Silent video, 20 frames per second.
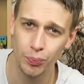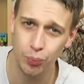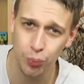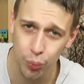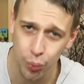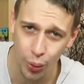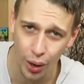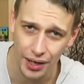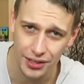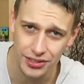
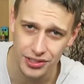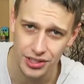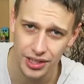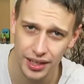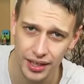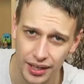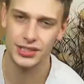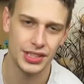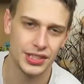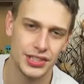What?
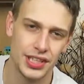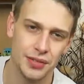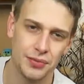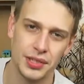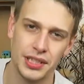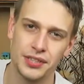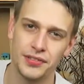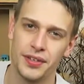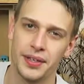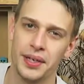Since they
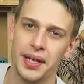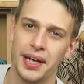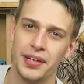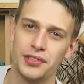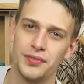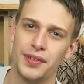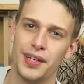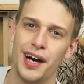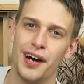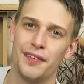released
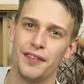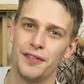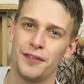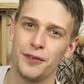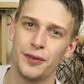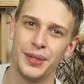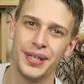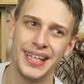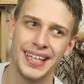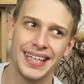Funhouse VR for
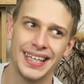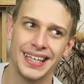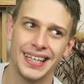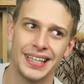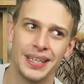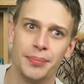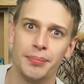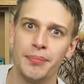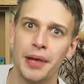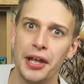free, it
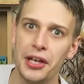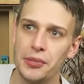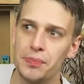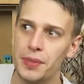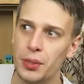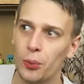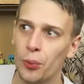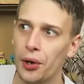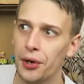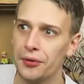kind of makes
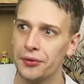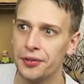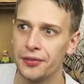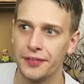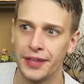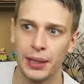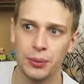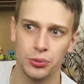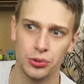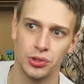me wonder
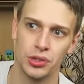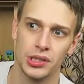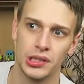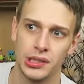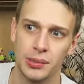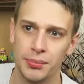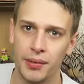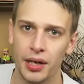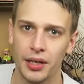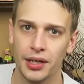if that was
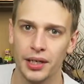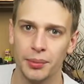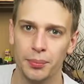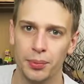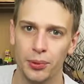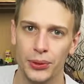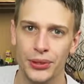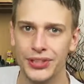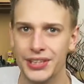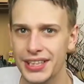just a market
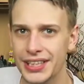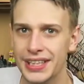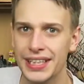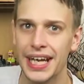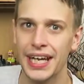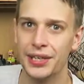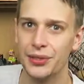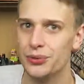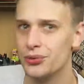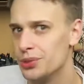employee to
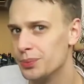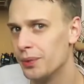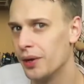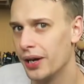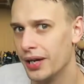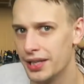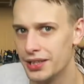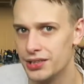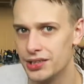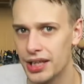get you to
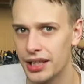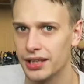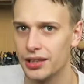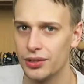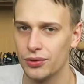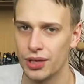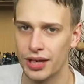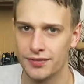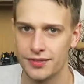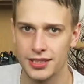buy his
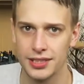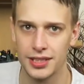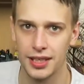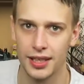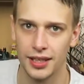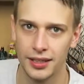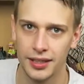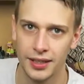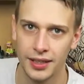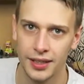second graphics
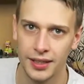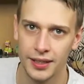card.